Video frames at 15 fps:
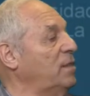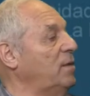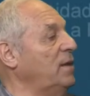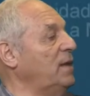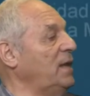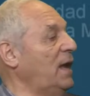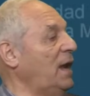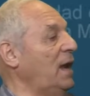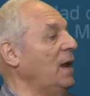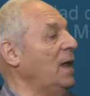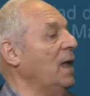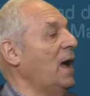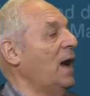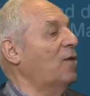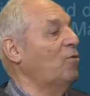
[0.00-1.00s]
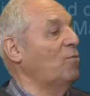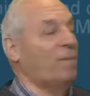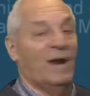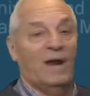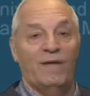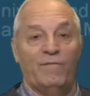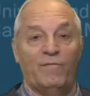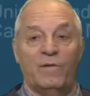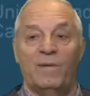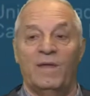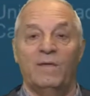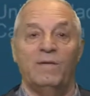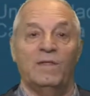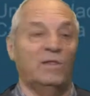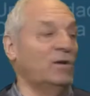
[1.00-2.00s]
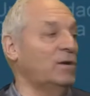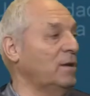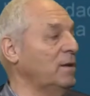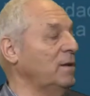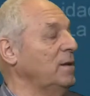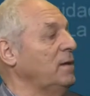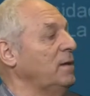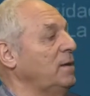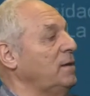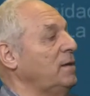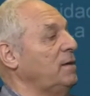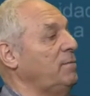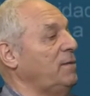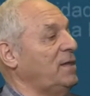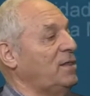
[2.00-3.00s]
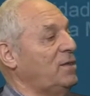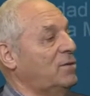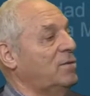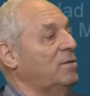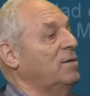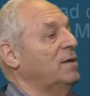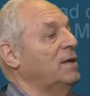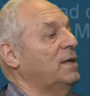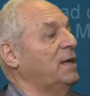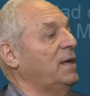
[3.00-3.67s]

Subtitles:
We could now group that linear combination in vector form,